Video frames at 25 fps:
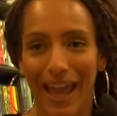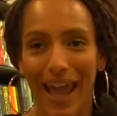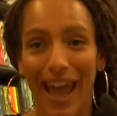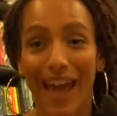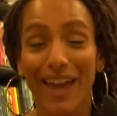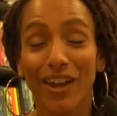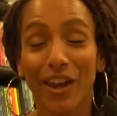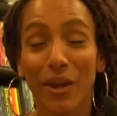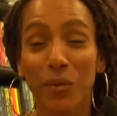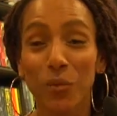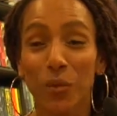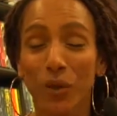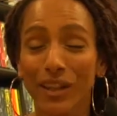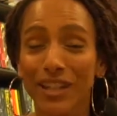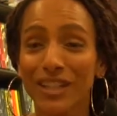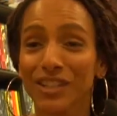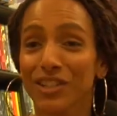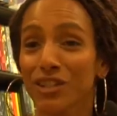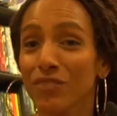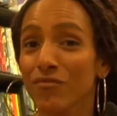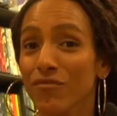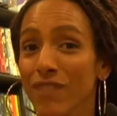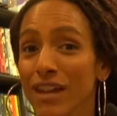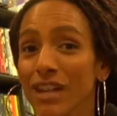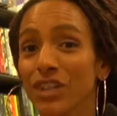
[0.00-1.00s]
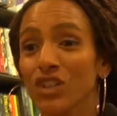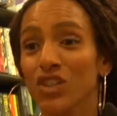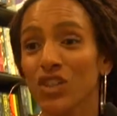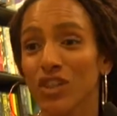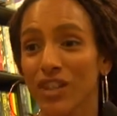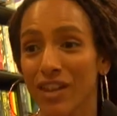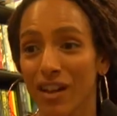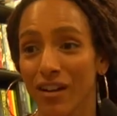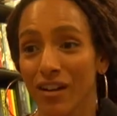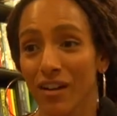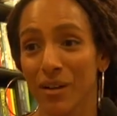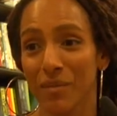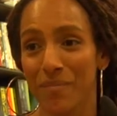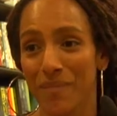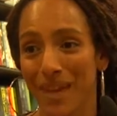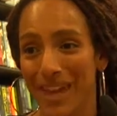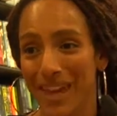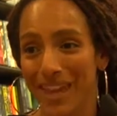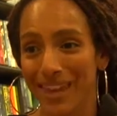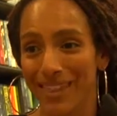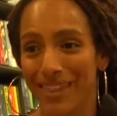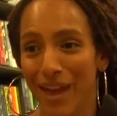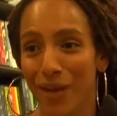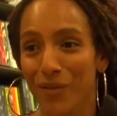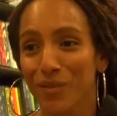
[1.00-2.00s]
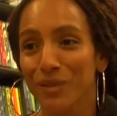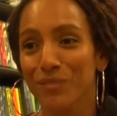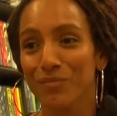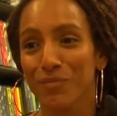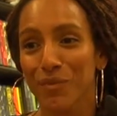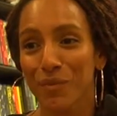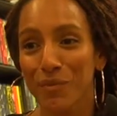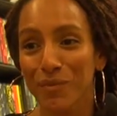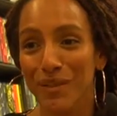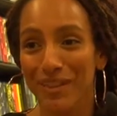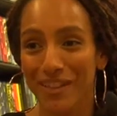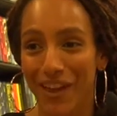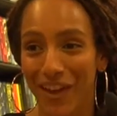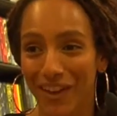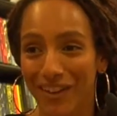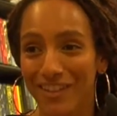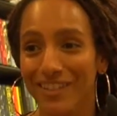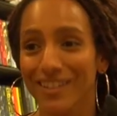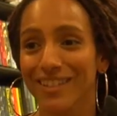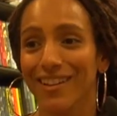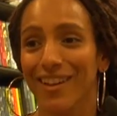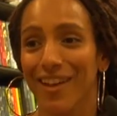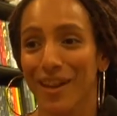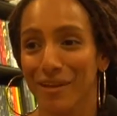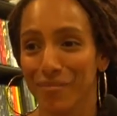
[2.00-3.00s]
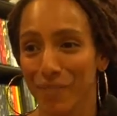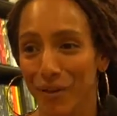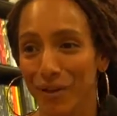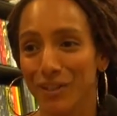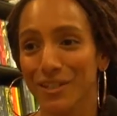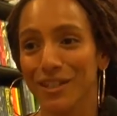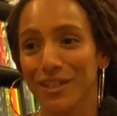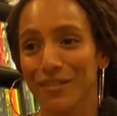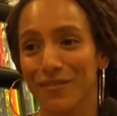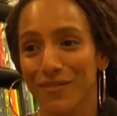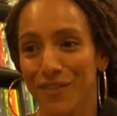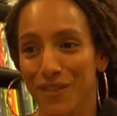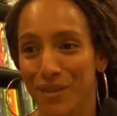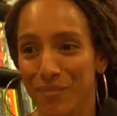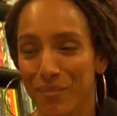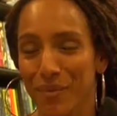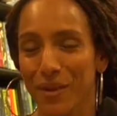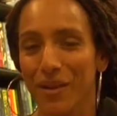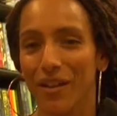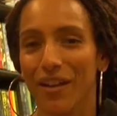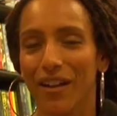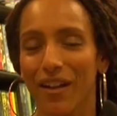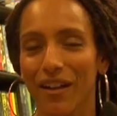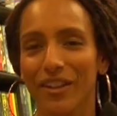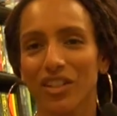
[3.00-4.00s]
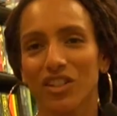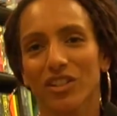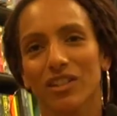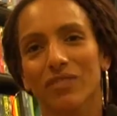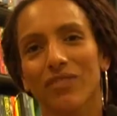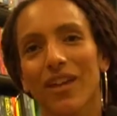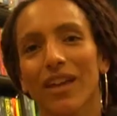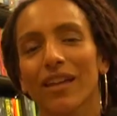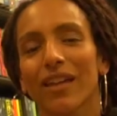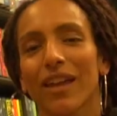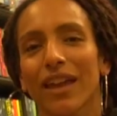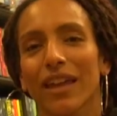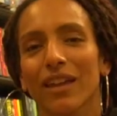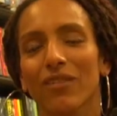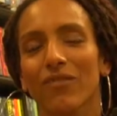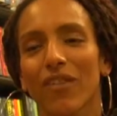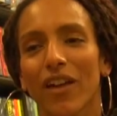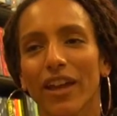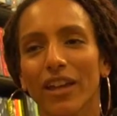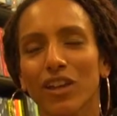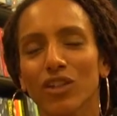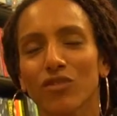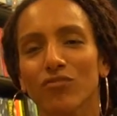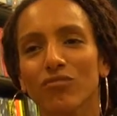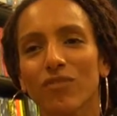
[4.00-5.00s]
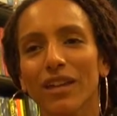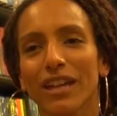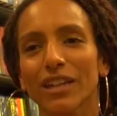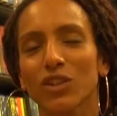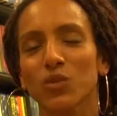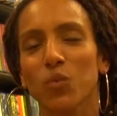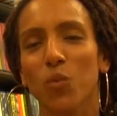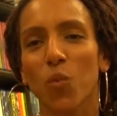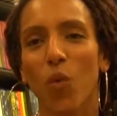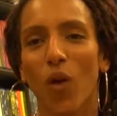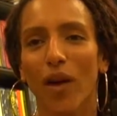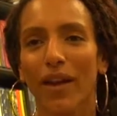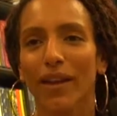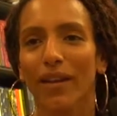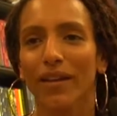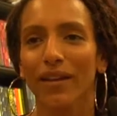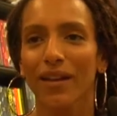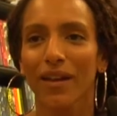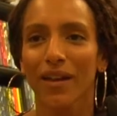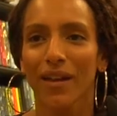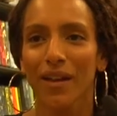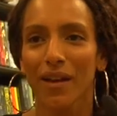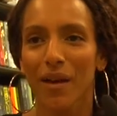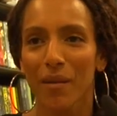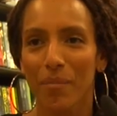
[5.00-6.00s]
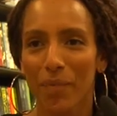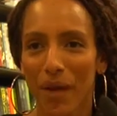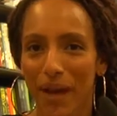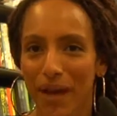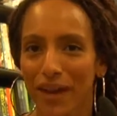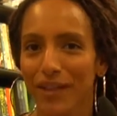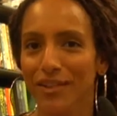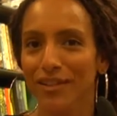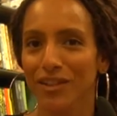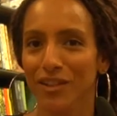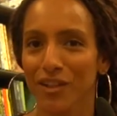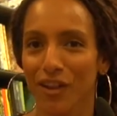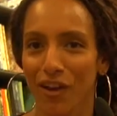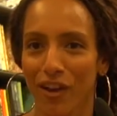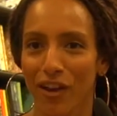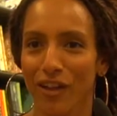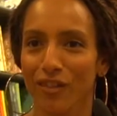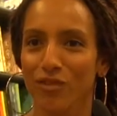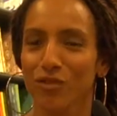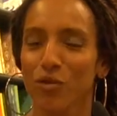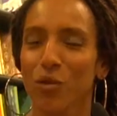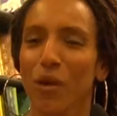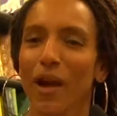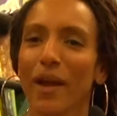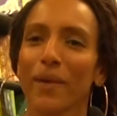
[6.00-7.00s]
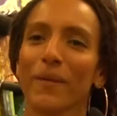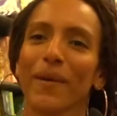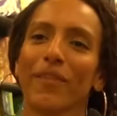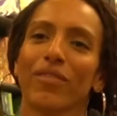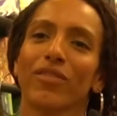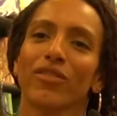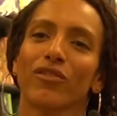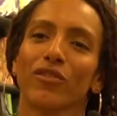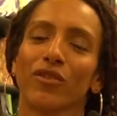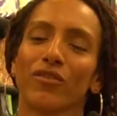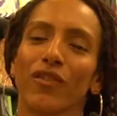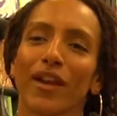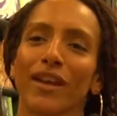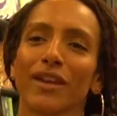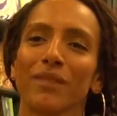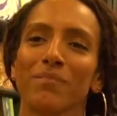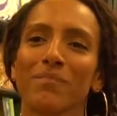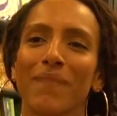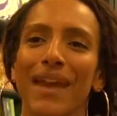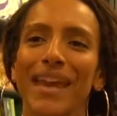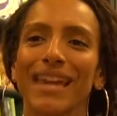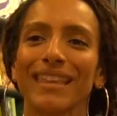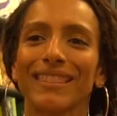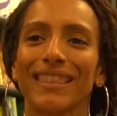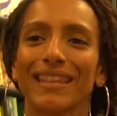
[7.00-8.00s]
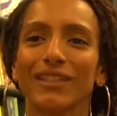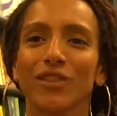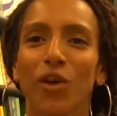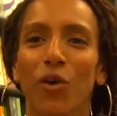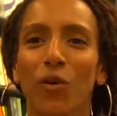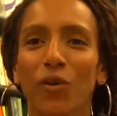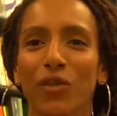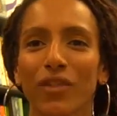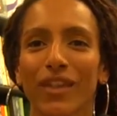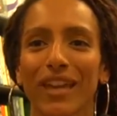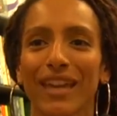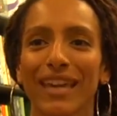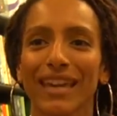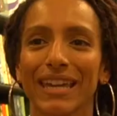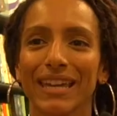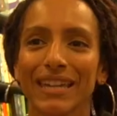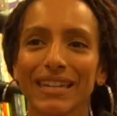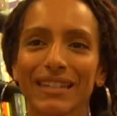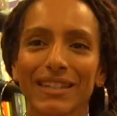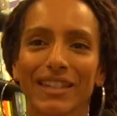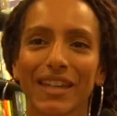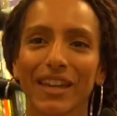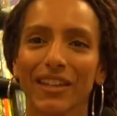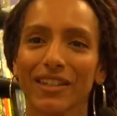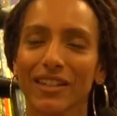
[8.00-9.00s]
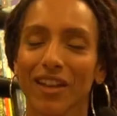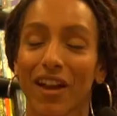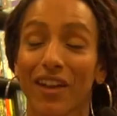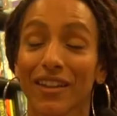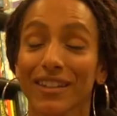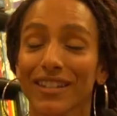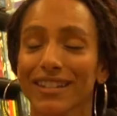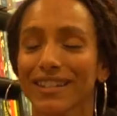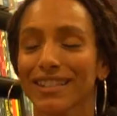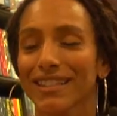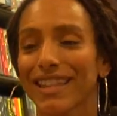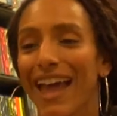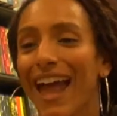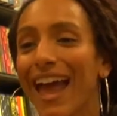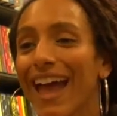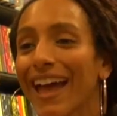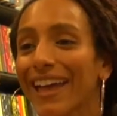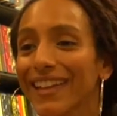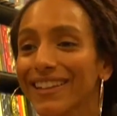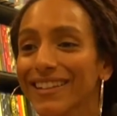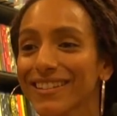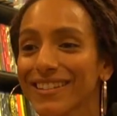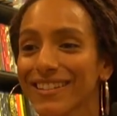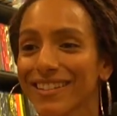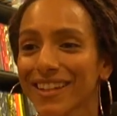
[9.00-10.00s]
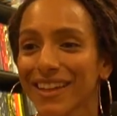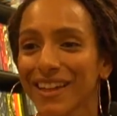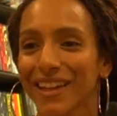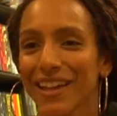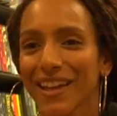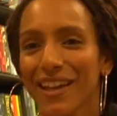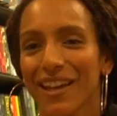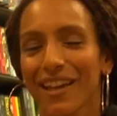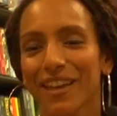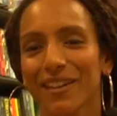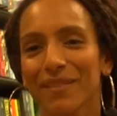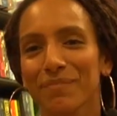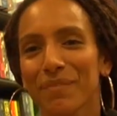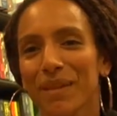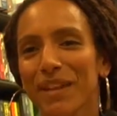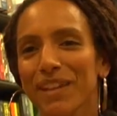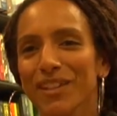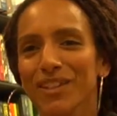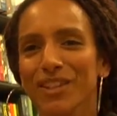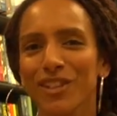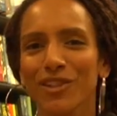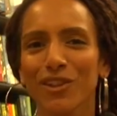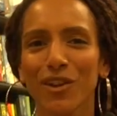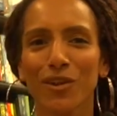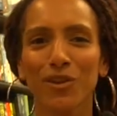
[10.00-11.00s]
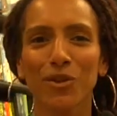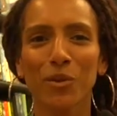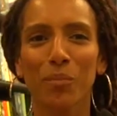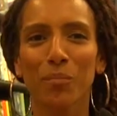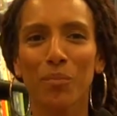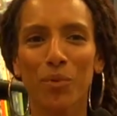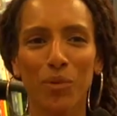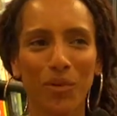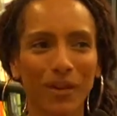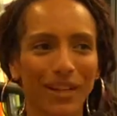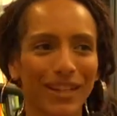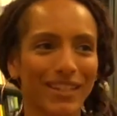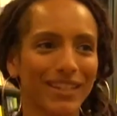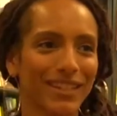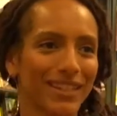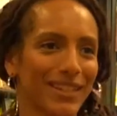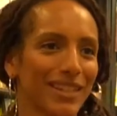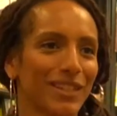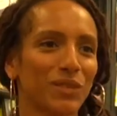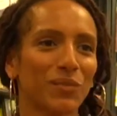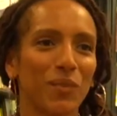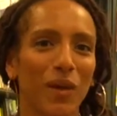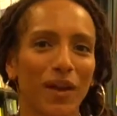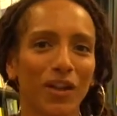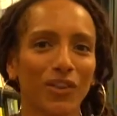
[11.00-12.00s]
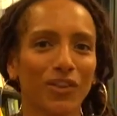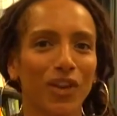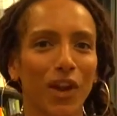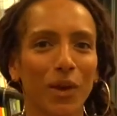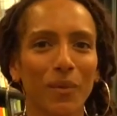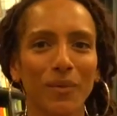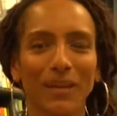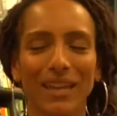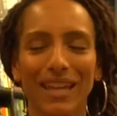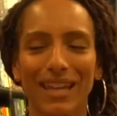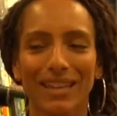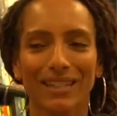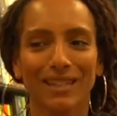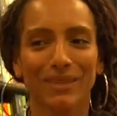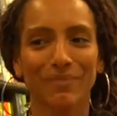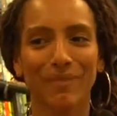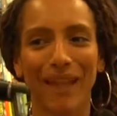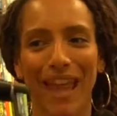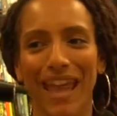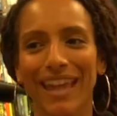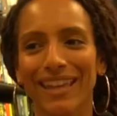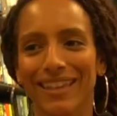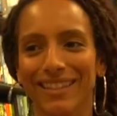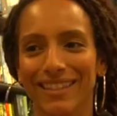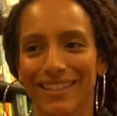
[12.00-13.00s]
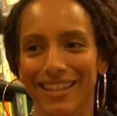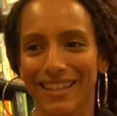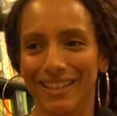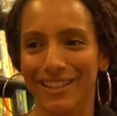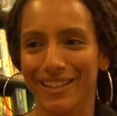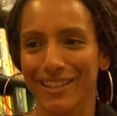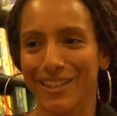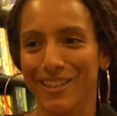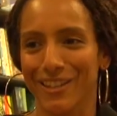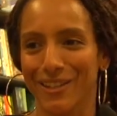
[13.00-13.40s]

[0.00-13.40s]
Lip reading: And I wanted to reach the younger me. That was probably the underlying motive for the book. I just felt like if I could reach one person going through what I went through, if I could make this whole thing easier to understand. Because, you know, you're born into this world. Nobody explains it to